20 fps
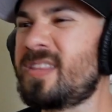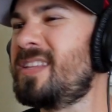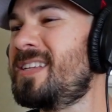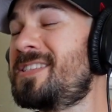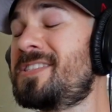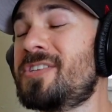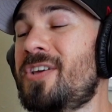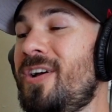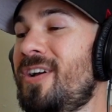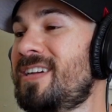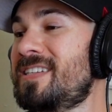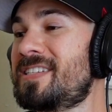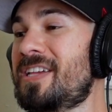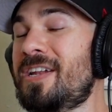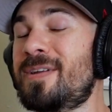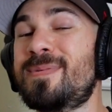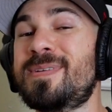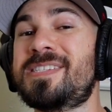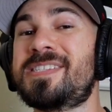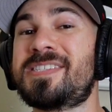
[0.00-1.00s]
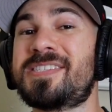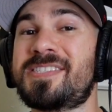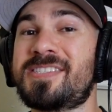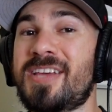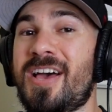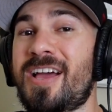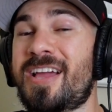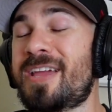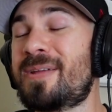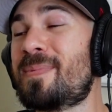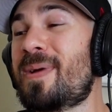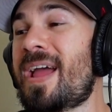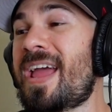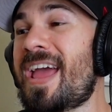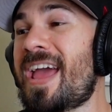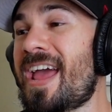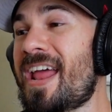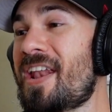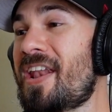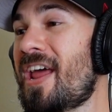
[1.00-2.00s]
This song is going to be stuck in my
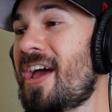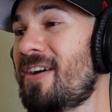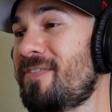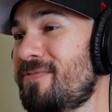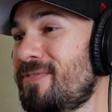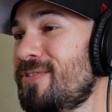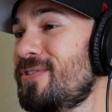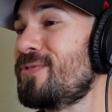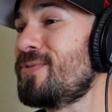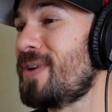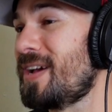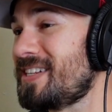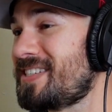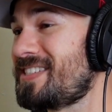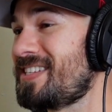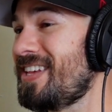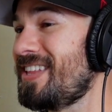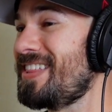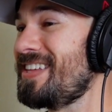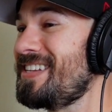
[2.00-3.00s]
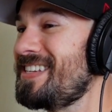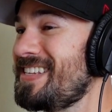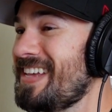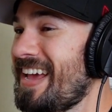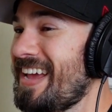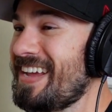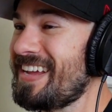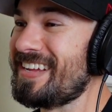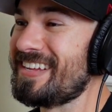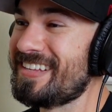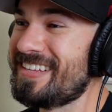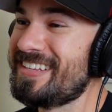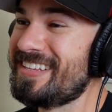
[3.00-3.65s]
head now for the rest of the day.